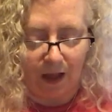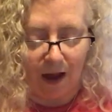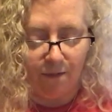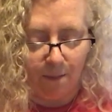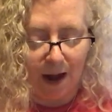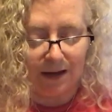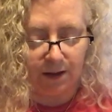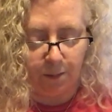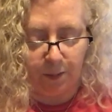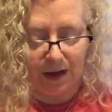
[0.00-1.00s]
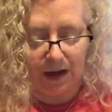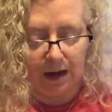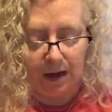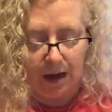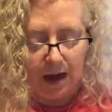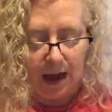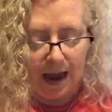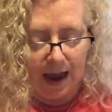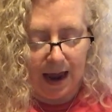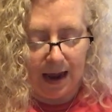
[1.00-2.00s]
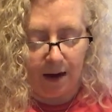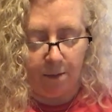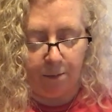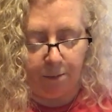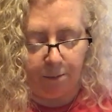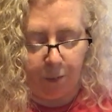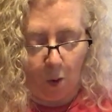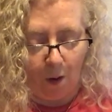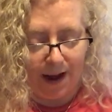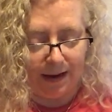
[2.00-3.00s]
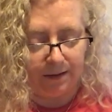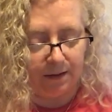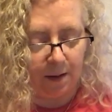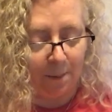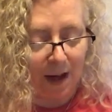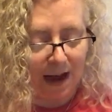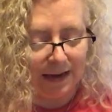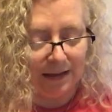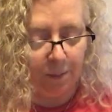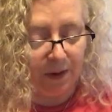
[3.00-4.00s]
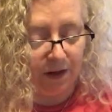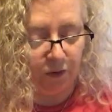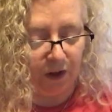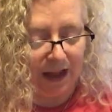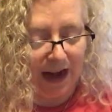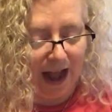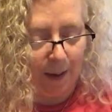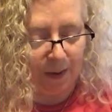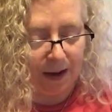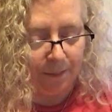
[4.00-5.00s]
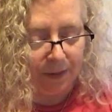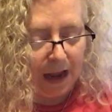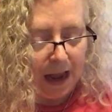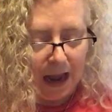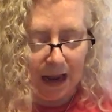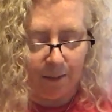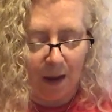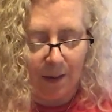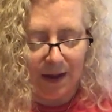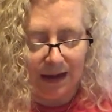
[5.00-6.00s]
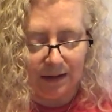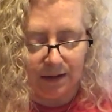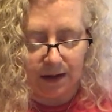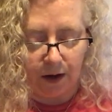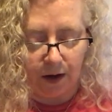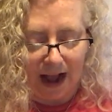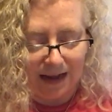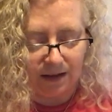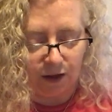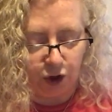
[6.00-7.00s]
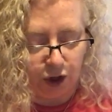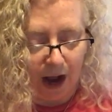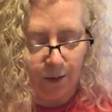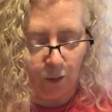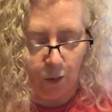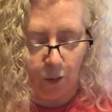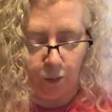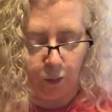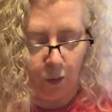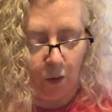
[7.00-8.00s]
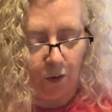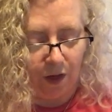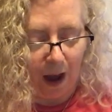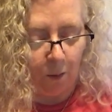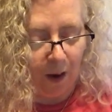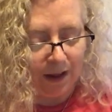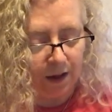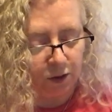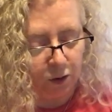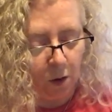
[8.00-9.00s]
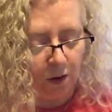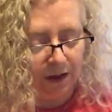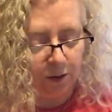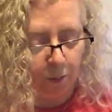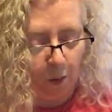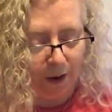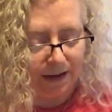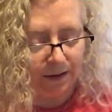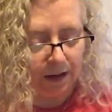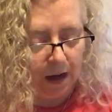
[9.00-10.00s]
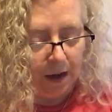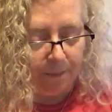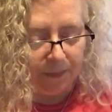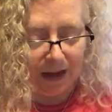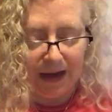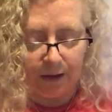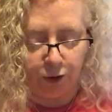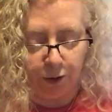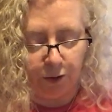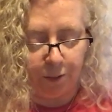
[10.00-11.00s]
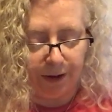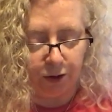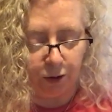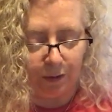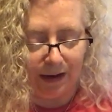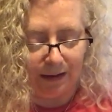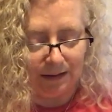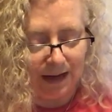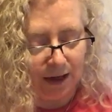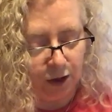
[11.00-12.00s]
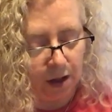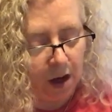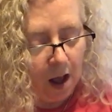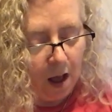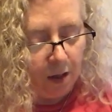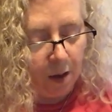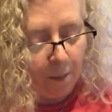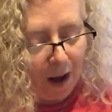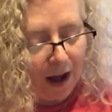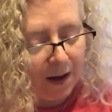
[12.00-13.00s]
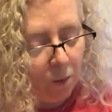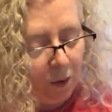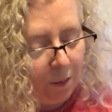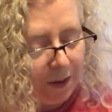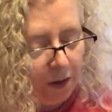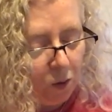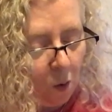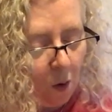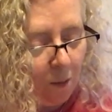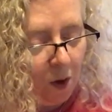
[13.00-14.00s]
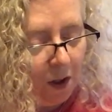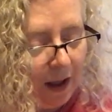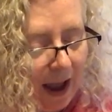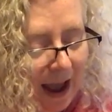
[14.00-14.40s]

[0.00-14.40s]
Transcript: or subjective life must be in poise, the mind peaceful and happy. It may be considered as a general rule that when the soul is poised in true spiritual realization, the body will be